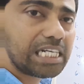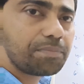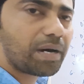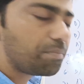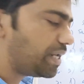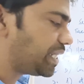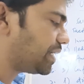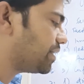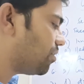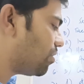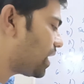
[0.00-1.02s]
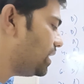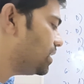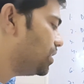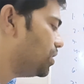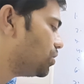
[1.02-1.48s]
deeper meaning.
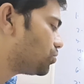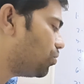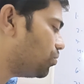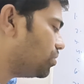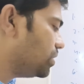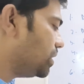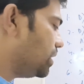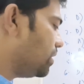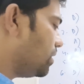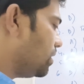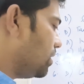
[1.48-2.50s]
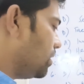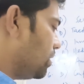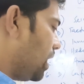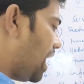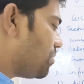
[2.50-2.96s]
Alright, so
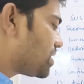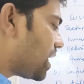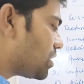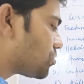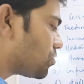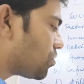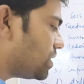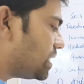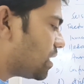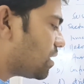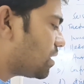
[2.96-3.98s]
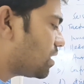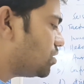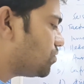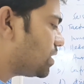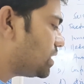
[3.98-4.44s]
I am studying sociology in the London
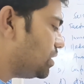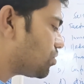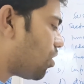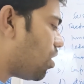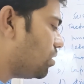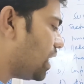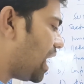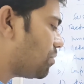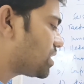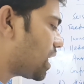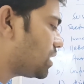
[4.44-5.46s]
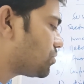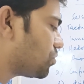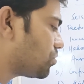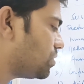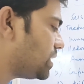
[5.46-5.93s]
University, wrong. I am studying
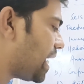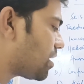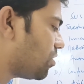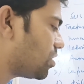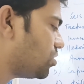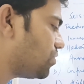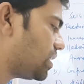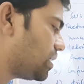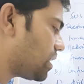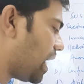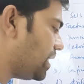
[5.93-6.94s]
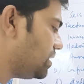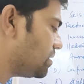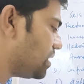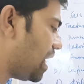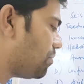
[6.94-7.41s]
sociology at London University,
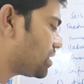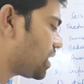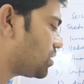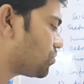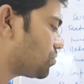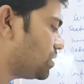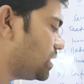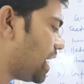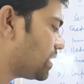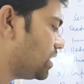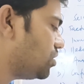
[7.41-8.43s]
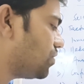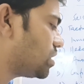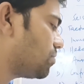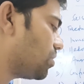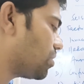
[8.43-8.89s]
right. I am studying sociology at the
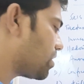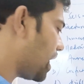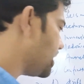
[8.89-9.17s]
University of London,